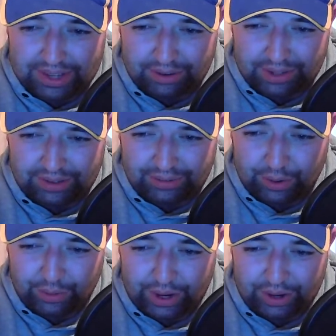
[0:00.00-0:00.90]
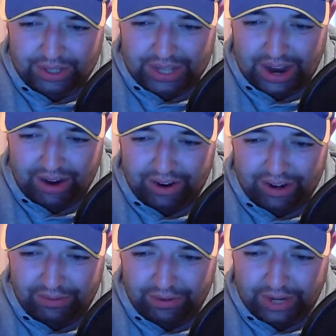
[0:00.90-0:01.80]
there was a few winners there and
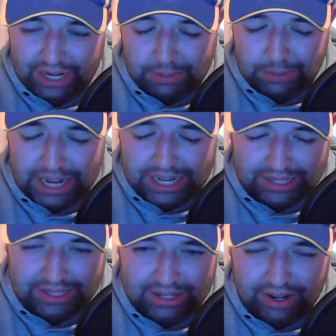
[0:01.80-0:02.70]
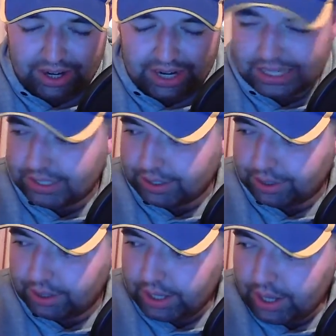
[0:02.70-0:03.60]
a few nice places and all that.
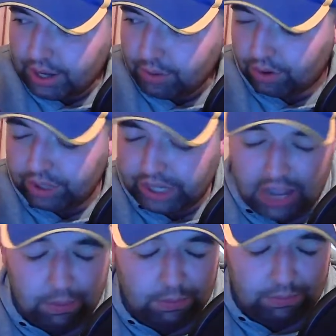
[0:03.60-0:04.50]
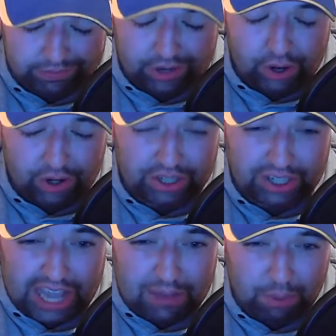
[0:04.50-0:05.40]
So we're going to keep looking
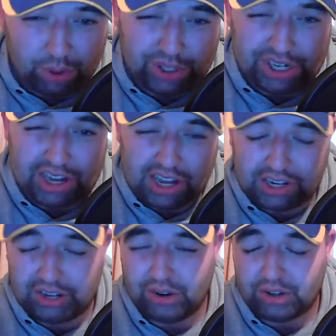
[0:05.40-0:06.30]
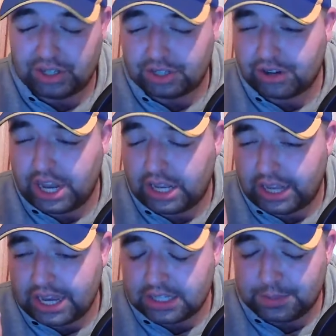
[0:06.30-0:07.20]
to keep pushing on and looking to try and
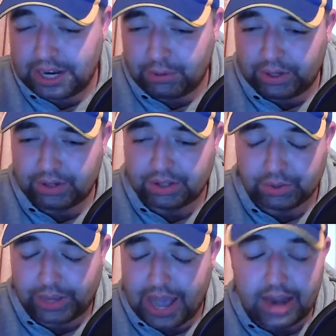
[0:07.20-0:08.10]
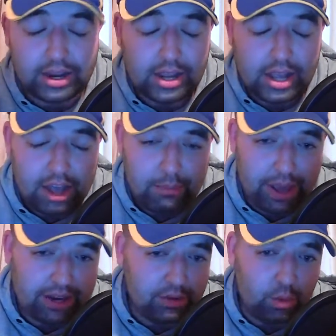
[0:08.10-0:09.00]
get as many winners as we can.
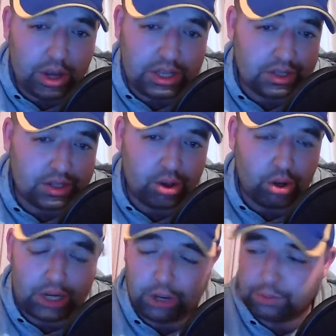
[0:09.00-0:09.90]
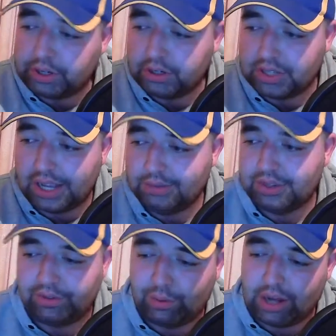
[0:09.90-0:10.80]
Betting wise, it's totally up to yourselves
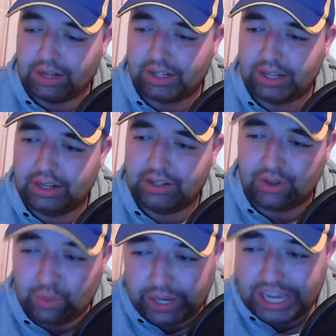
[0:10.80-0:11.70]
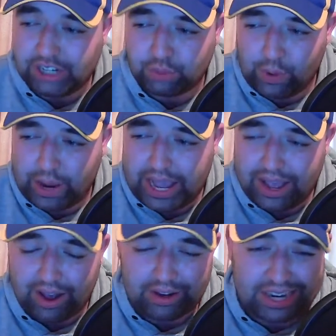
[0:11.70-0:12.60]
if you want to do each way
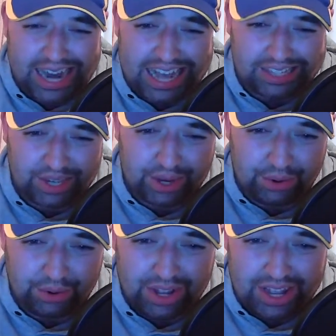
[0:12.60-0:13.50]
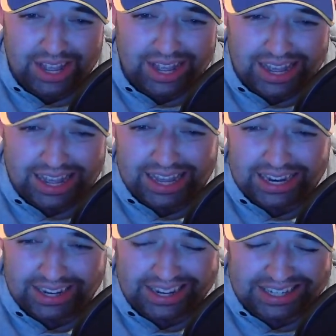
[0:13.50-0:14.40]
on the last two.
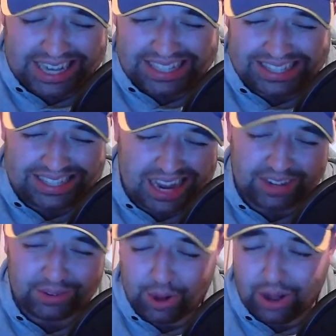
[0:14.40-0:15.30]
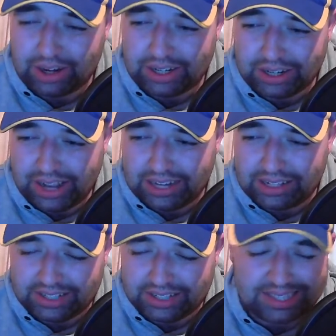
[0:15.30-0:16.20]
Like I said, 10-1
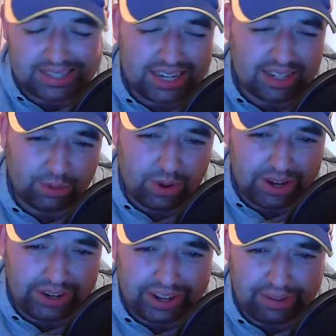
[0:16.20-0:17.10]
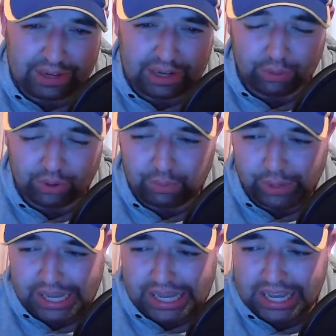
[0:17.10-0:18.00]
and 16-1 definitely would
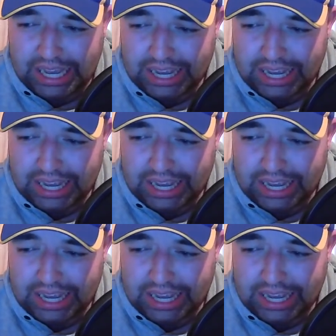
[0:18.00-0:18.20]
be